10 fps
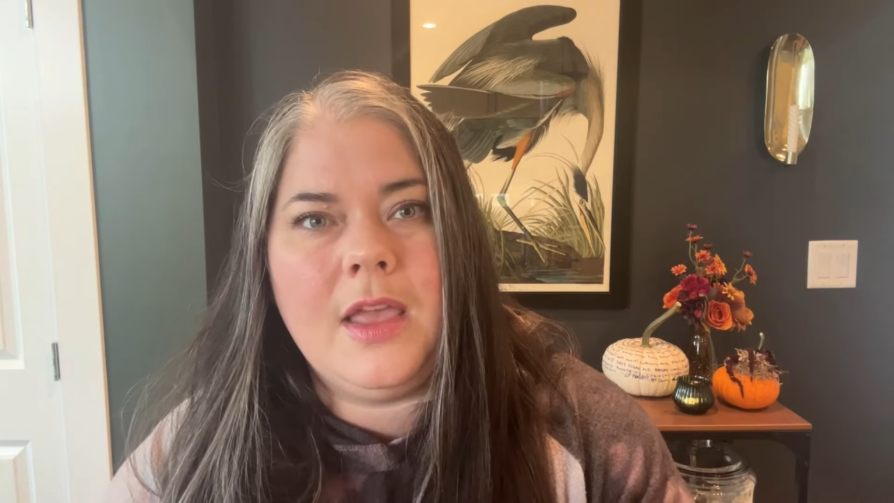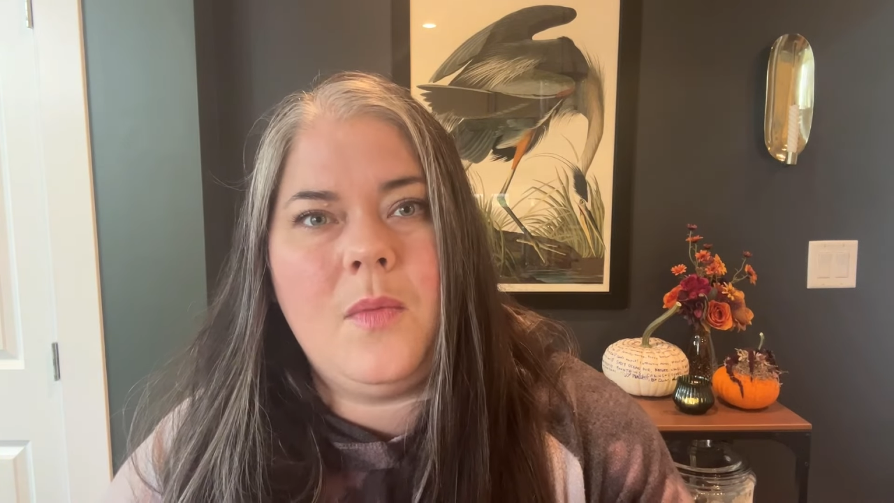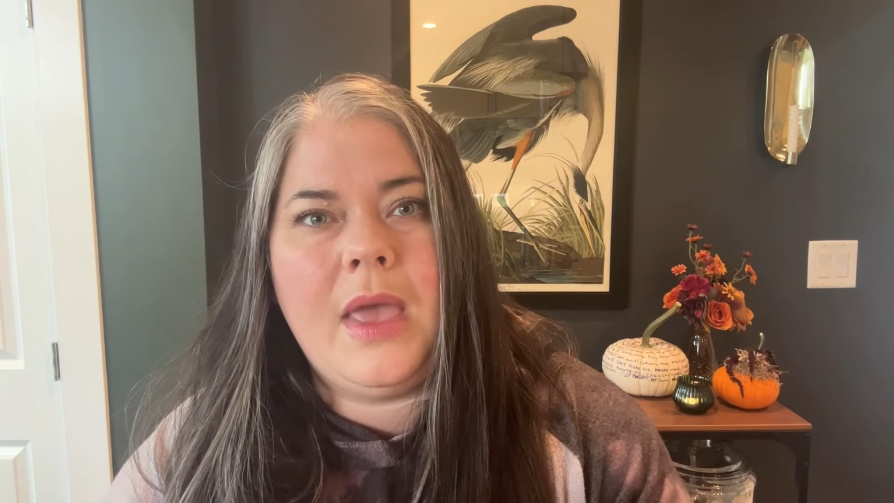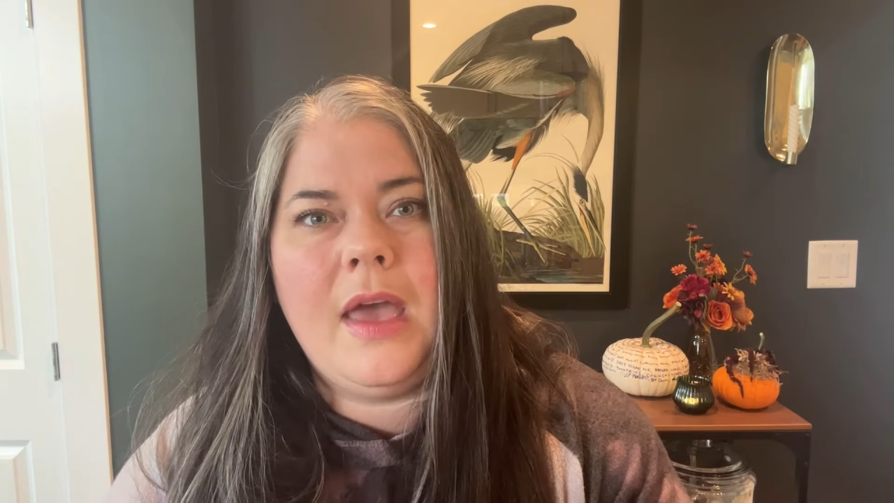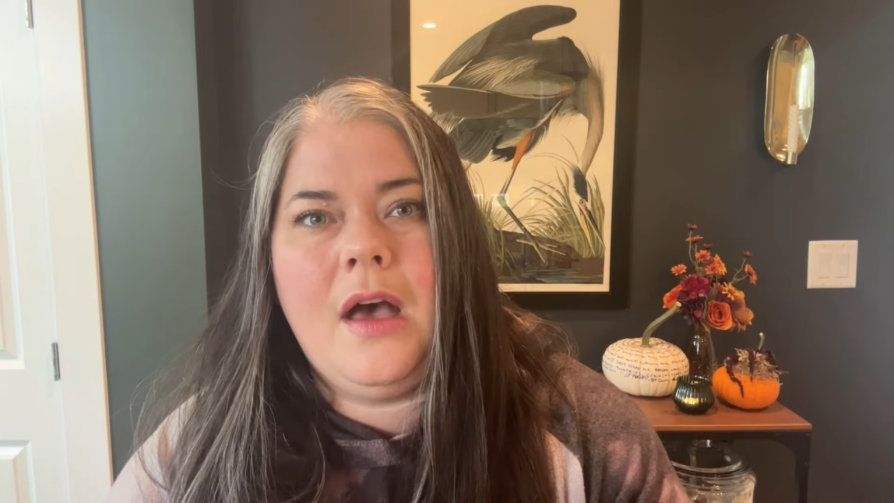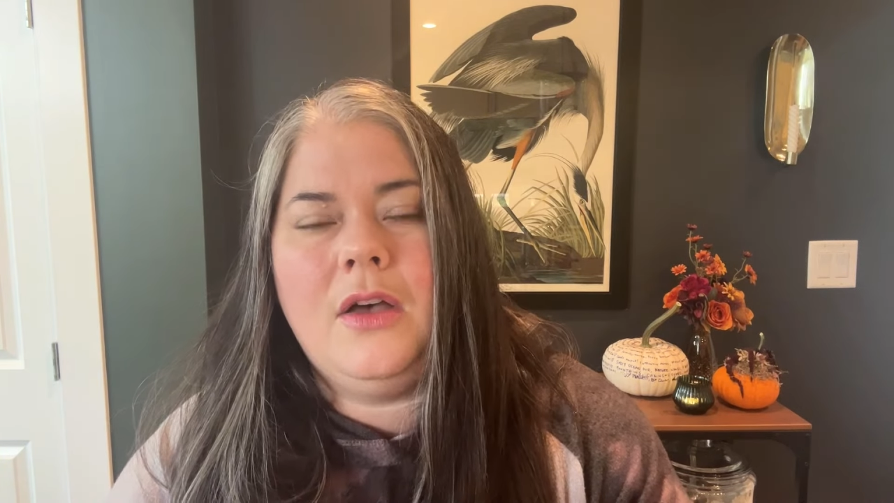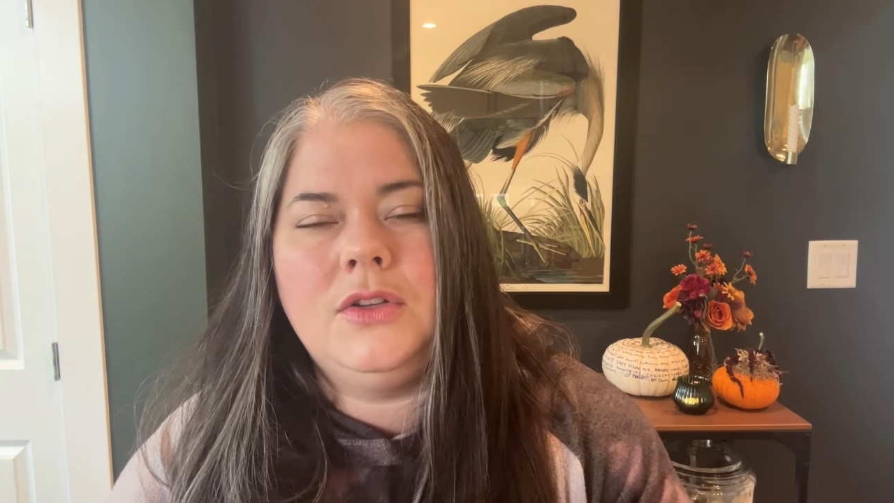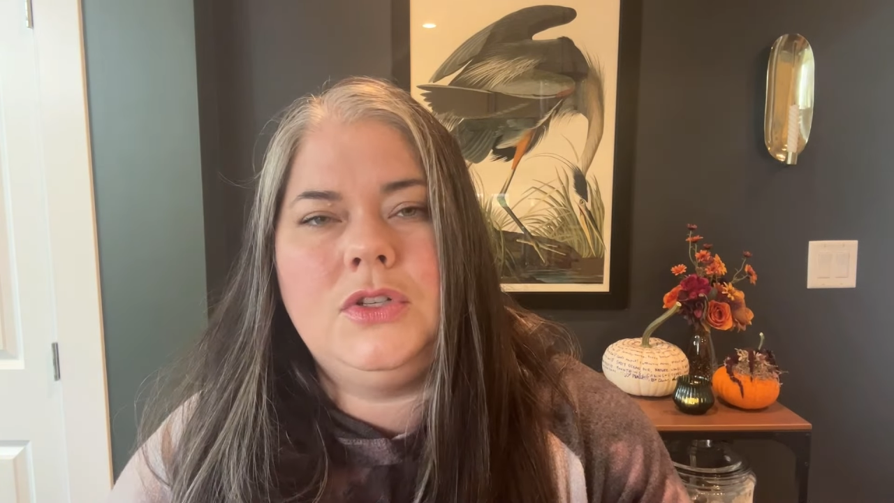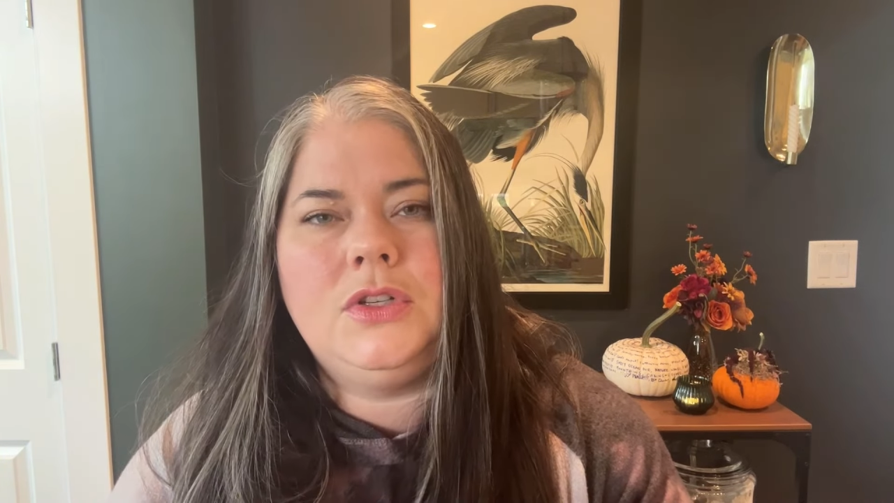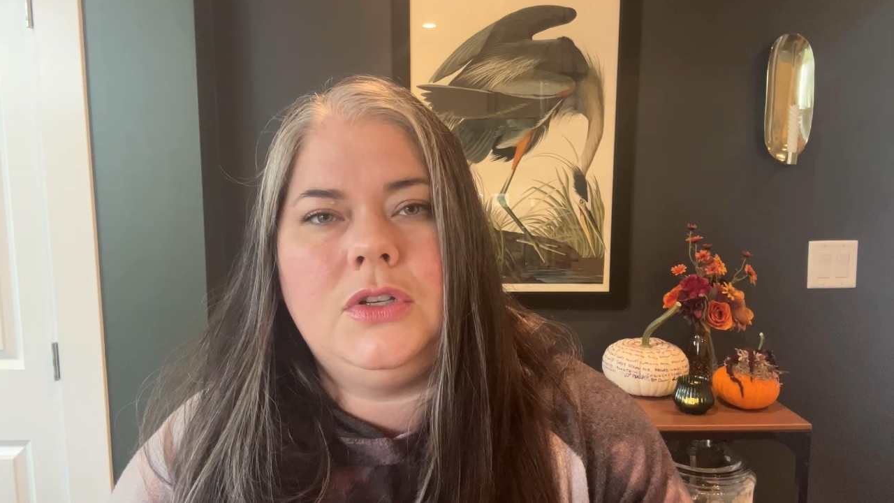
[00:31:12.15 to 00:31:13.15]

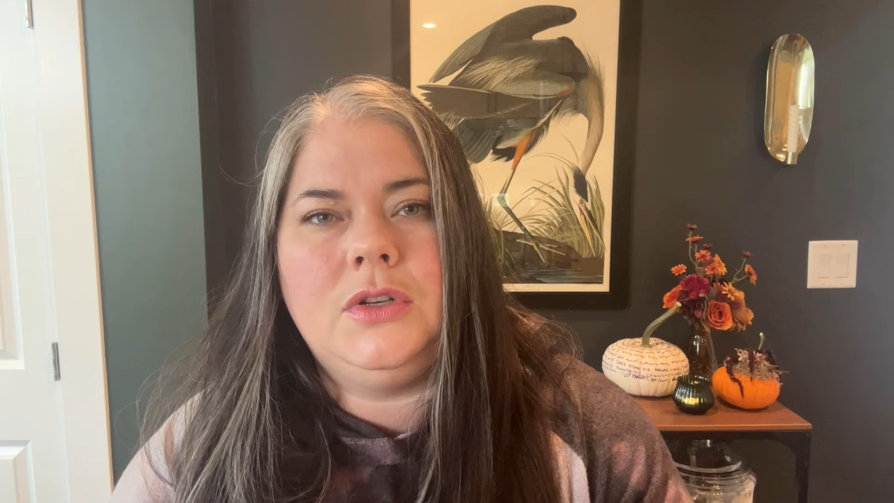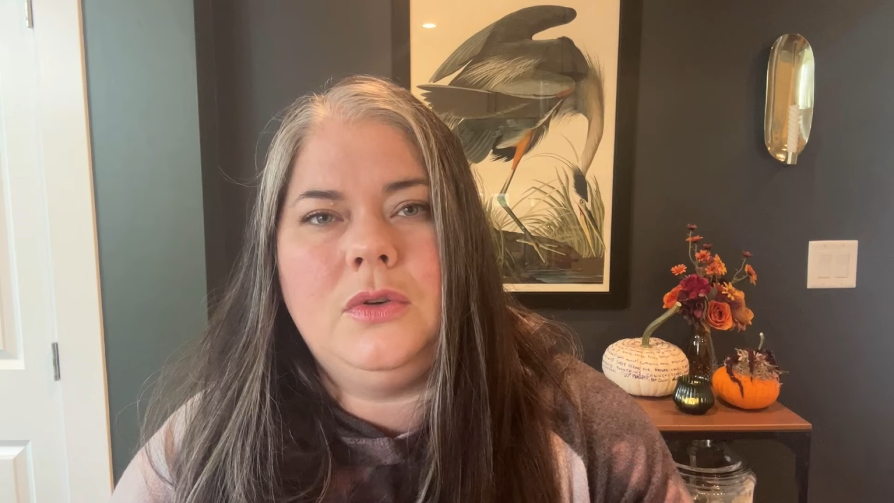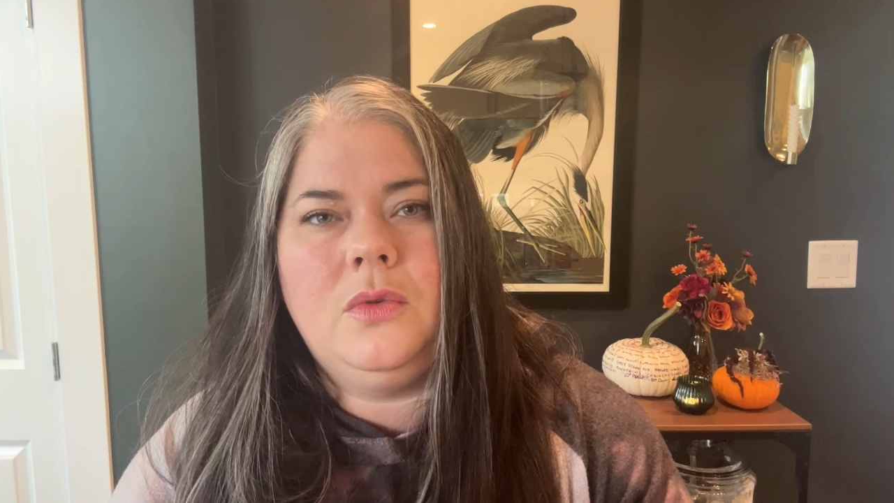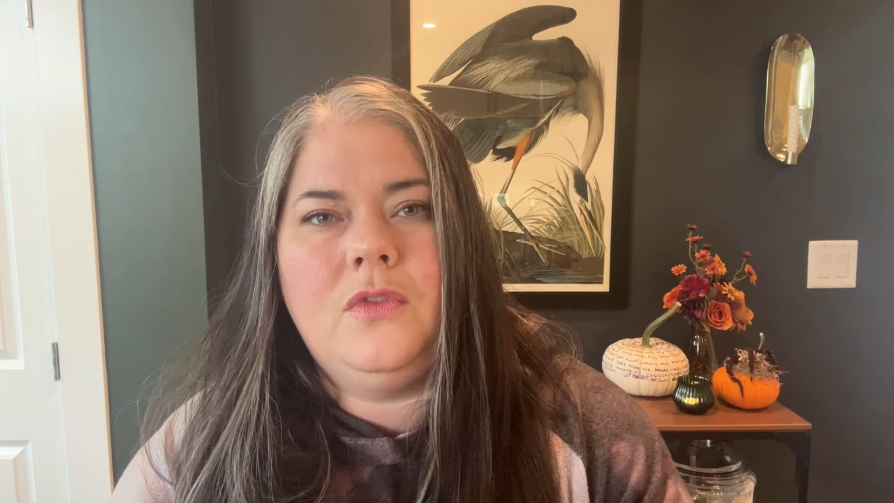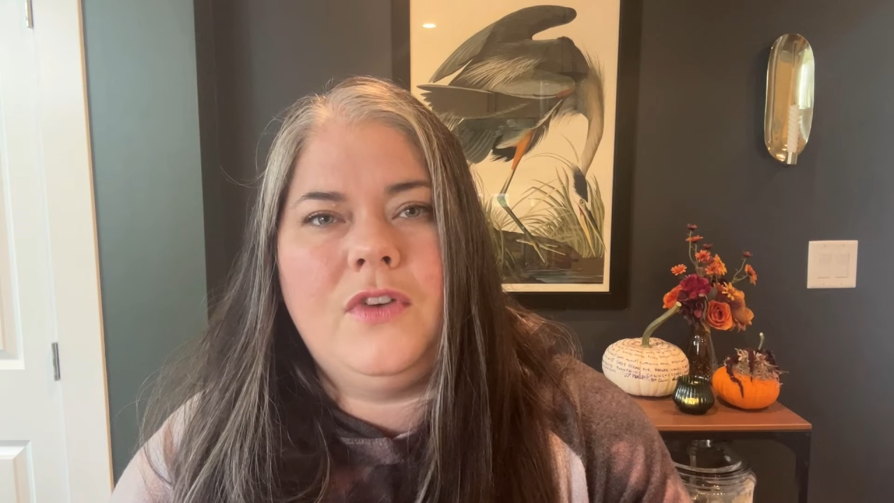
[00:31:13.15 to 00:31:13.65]
email to